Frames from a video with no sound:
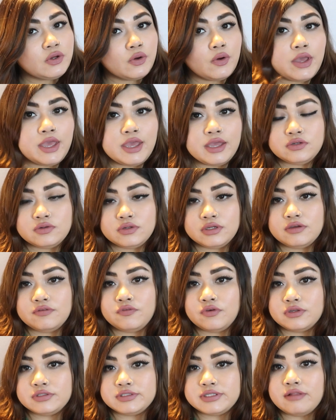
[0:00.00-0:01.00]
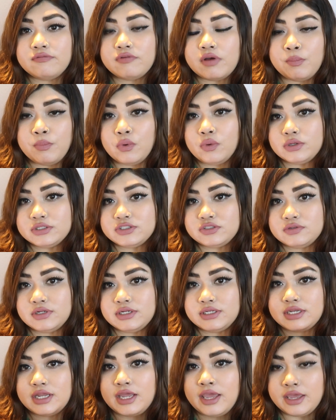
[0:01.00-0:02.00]
your hair to give yourself a poker
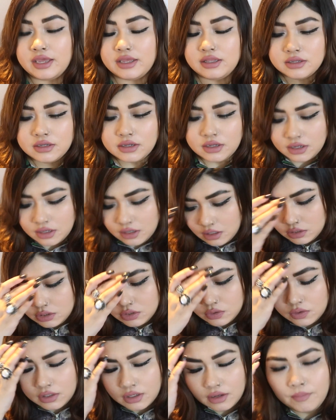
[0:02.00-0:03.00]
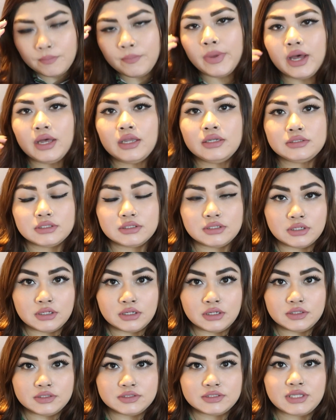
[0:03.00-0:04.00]
straight hair look. But
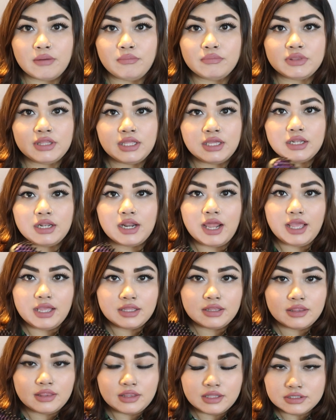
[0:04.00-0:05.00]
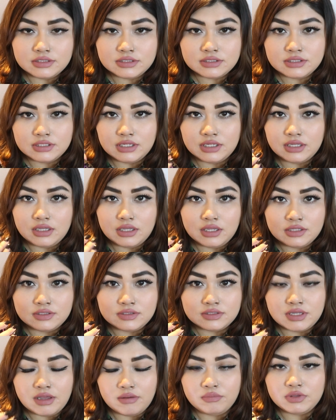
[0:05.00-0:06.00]
something like this
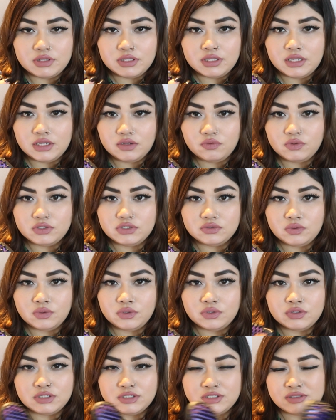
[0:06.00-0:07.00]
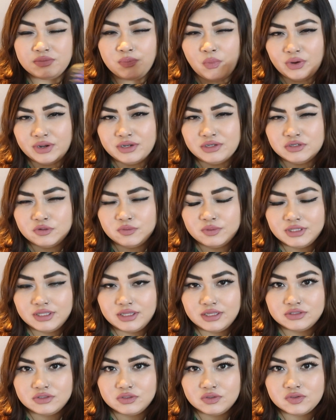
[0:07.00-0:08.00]
is something which is going to disappoint you in
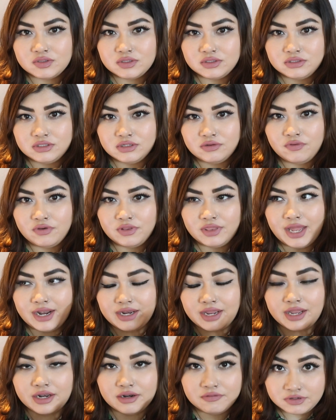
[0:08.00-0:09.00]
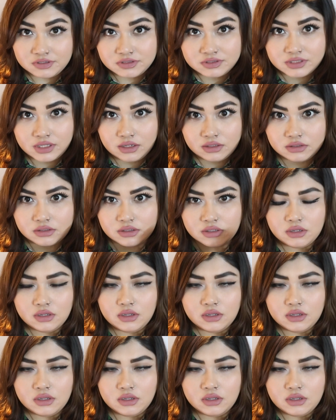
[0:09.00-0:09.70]
case you're searching for that kind of result.